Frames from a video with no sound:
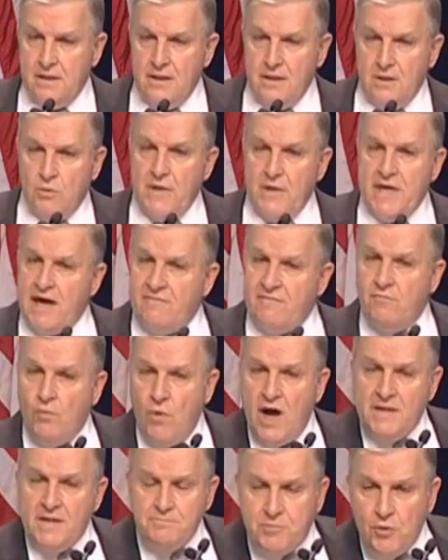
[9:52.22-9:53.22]
We have
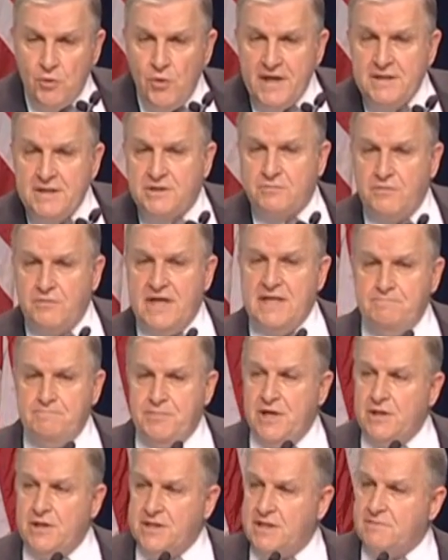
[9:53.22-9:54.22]
1.3
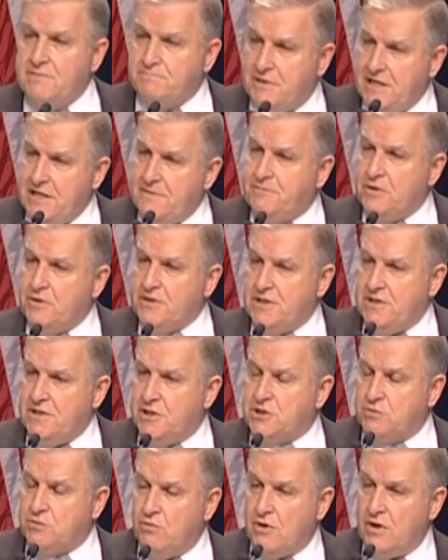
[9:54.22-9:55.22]
billion people in
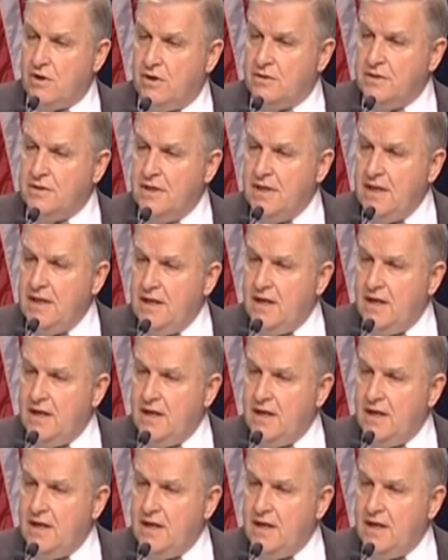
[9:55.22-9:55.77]
this world